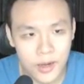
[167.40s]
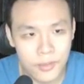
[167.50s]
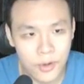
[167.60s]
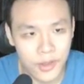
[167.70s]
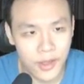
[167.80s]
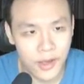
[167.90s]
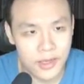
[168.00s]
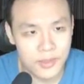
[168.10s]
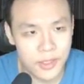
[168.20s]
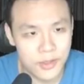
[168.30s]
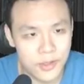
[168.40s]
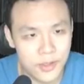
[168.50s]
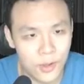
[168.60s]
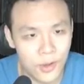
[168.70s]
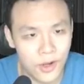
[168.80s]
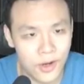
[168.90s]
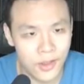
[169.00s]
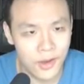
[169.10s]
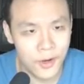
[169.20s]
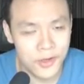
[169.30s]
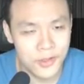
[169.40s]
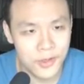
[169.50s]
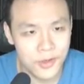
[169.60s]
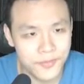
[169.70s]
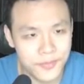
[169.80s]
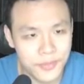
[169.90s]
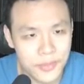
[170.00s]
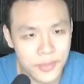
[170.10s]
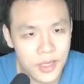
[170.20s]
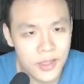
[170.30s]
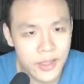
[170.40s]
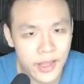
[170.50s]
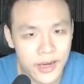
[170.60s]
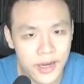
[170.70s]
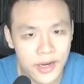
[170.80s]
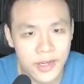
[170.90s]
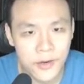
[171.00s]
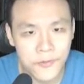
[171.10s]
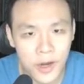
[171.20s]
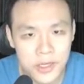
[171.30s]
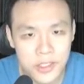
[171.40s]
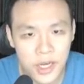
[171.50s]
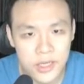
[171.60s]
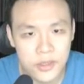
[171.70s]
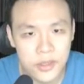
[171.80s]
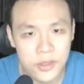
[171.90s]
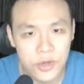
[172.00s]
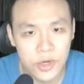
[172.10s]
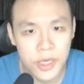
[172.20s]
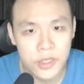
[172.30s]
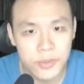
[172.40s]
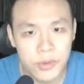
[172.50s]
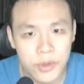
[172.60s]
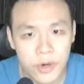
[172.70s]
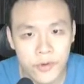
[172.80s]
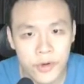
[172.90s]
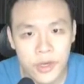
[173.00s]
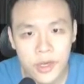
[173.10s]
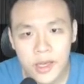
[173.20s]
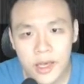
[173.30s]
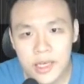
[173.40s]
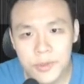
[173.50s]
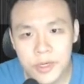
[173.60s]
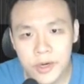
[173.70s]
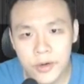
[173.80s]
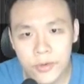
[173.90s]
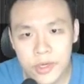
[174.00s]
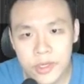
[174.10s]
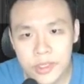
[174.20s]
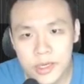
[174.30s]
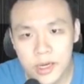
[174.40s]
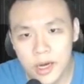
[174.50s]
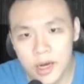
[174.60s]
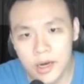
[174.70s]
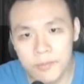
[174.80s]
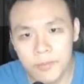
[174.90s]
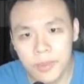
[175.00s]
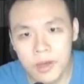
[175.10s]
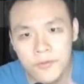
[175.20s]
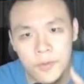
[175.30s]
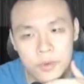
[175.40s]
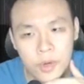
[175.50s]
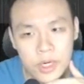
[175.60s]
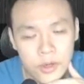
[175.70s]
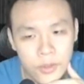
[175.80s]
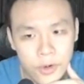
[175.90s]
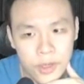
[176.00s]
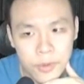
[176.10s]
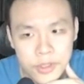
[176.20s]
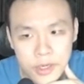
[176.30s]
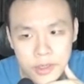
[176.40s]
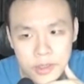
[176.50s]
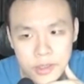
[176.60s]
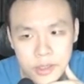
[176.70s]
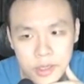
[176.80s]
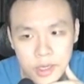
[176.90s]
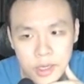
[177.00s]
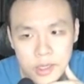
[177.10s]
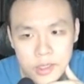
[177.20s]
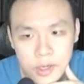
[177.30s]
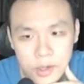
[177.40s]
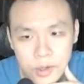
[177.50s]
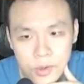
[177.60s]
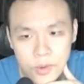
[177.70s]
Okay, I spent so long on that monster. The Light Ninetail Fox, chance to disrupt HP recovery has been increased from 20 to 30%. So